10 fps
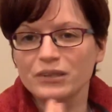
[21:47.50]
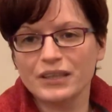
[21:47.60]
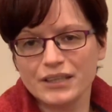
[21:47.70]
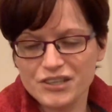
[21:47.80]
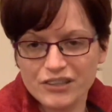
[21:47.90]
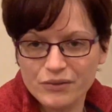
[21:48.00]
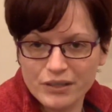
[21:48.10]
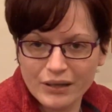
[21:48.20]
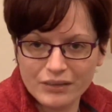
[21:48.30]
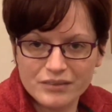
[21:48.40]
kind of show
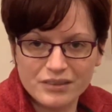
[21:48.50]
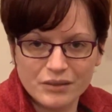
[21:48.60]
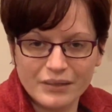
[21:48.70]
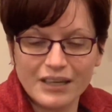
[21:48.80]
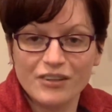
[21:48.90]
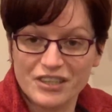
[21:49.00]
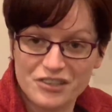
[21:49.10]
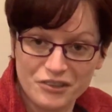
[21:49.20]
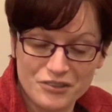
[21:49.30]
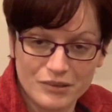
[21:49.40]
you how to do it, or they
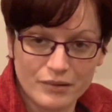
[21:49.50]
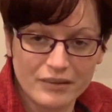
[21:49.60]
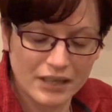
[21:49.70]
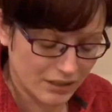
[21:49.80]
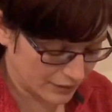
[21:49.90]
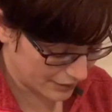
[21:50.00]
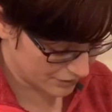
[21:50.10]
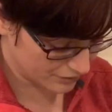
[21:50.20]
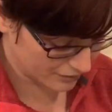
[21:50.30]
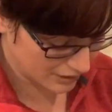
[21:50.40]
should do if they're going to let you
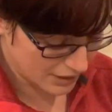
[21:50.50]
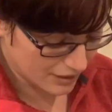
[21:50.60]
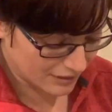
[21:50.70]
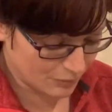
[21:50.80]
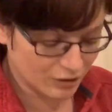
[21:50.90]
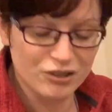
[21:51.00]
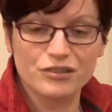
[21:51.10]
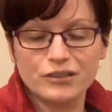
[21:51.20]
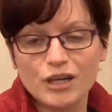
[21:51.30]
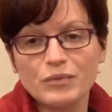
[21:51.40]
do it. They will also
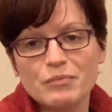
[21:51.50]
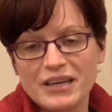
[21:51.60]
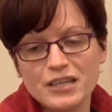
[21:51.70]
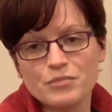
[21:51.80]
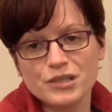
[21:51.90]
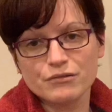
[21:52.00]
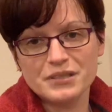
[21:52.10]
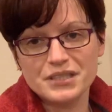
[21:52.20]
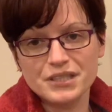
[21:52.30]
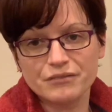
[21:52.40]
normally make up the
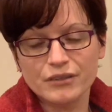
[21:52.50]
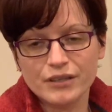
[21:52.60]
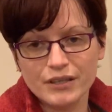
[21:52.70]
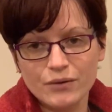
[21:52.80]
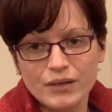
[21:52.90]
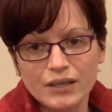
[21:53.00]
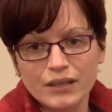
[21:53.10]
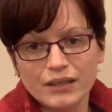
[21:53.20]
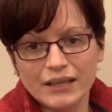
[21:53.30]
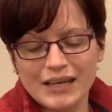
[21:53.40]
syringes for you,
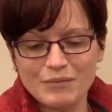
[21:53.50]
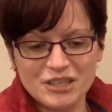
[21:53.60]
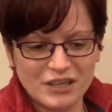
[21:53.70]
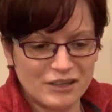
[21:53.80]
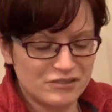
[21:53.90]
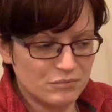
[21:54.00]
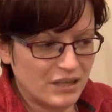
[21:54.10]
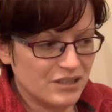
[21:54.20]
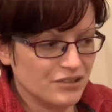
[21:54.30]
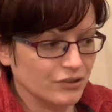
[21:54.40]
and you have to
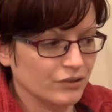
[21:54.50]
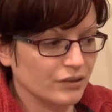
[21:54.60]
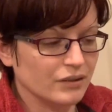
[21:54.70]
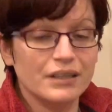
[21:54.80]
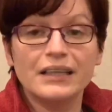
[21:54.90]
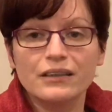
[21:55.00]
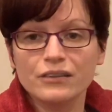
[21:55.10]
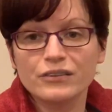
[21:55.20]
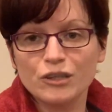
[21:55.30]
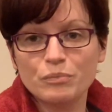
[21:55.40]
make sure that the needles
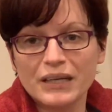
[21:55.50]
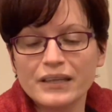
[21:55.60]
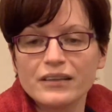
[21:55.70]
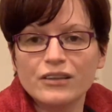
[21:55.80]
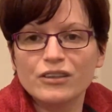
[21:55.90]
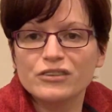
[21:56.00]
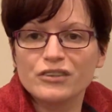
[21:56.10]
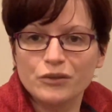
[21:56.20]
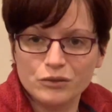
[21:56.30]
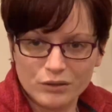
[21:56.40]
go back or to
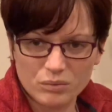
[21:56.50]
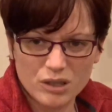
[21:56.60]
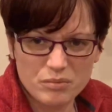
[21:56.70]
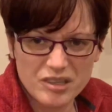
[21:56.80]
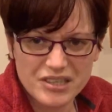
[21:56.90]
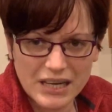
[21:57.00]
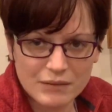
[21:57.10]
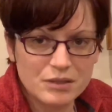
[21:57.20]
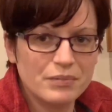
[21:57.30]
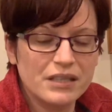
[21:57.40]
go to an appropriate sharp
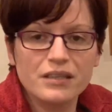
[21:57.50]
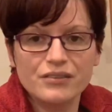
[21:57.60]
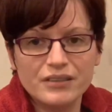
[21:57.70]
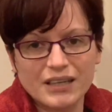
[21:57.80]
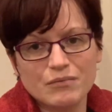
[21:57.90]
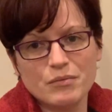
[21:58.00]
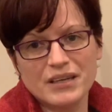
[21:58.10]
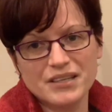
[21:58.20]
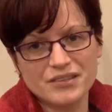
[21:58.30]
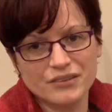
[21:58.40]
spin, because you can't be
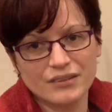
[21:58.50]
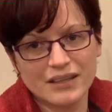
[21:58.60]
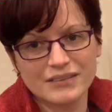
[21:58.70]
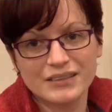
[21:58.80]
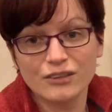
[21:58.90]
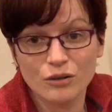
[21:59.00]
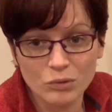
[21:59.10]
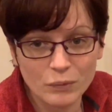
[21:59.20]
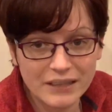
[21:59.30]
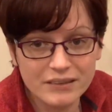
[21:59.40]
making sure that's in normal
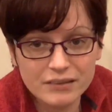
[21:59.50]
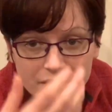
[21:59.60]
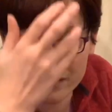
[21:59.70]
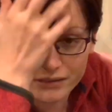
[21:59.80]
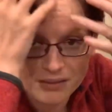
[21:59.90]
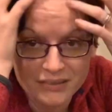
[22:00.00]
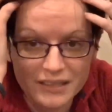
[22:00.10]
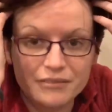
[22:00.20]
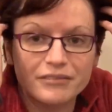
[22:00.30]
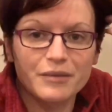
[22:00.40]
waste because it's not
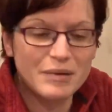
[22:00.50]
safe for the